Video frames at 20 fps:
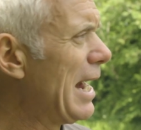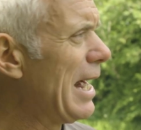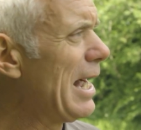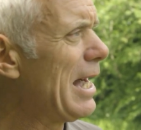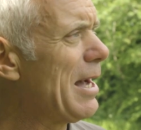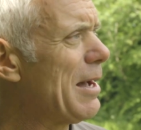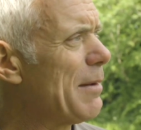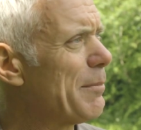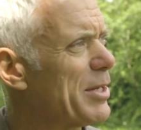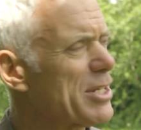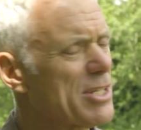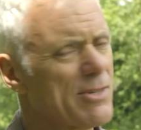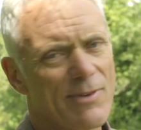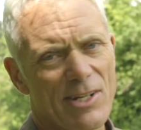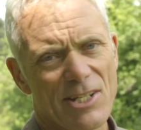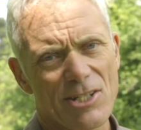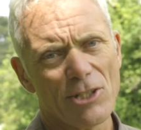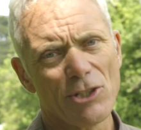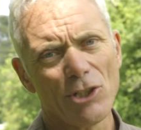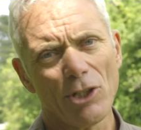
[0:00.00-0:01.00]
Um, but it's
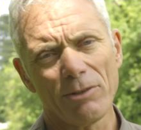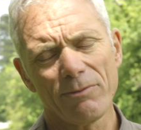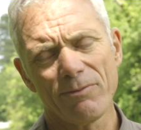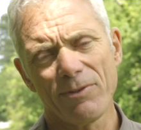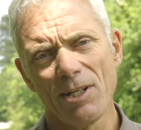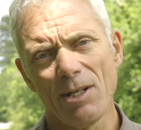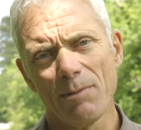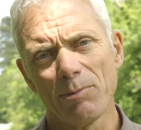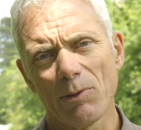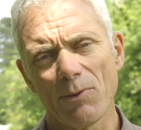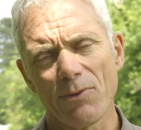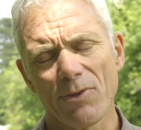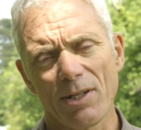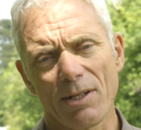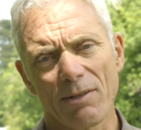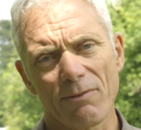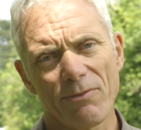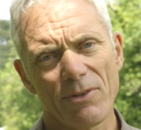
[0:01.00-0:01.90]
a, it's a non-verbal thing.